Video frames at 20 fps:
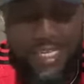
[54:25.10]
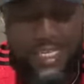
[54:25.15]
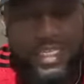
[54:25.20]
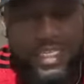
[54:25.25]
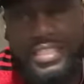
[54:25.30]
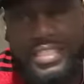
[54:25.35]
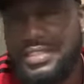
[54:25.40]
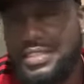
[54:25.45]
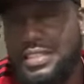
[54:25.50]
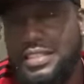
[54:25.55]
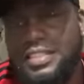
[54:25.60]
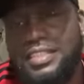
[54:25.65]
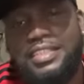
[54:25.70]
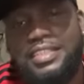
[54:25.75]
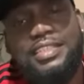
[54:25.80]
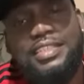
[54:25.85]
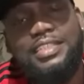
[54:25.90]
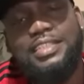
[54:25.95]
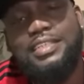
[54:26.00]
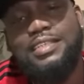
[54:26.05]
Listen,
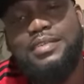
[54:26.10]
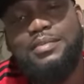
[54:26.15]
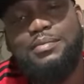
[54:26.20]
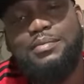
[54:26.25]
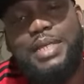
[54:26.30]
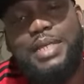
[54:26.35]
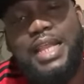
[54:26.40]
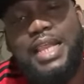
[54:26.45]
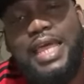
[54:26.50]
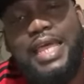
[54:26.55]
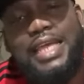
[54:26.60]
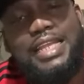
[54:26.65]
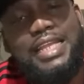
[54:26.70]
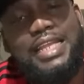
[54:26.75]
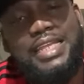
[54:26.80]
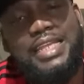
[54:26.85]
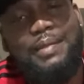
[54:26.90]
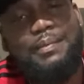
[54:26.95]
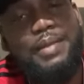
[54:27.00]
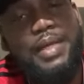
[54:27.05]
I don't like the
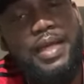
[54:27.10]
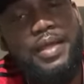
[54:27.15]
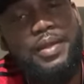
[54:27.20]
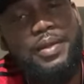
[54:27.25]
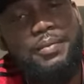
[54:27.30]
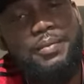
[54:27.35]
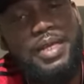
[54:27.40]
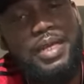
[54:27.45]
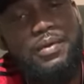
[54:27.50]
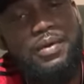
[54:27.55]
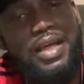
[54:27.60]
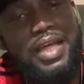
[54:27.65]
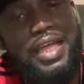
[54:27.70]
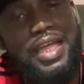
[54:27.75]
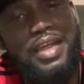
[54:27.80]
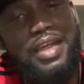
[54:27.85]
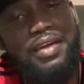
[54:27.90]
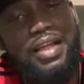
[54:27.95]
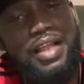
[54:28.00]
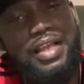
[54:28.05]
name there, no. I don't
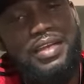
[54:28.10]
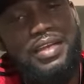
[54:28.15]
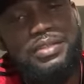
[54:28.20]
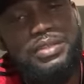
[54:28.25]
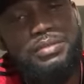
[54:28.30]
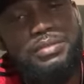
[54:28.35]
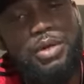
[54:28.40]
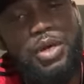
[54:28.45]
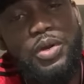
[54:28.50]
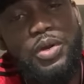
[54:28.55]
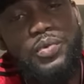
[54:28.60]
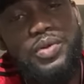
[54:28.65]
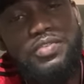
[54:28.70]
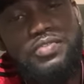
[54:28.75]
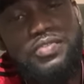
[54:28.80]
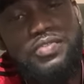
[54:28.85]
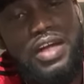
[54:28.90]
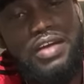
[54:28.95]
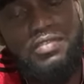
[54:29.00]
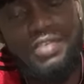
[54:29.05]
want Errol use about
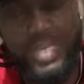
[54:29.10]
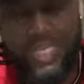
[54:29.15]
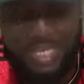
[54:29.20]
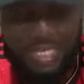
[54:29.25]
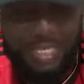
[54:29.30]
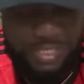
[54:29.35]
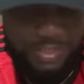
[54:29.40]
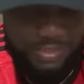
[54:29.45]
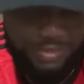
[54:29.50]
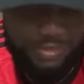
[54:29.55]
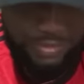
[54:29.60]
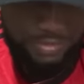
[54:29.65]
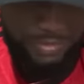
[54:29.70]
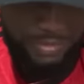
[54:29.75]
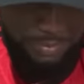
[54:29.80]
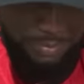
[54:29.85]
riffraff and all and something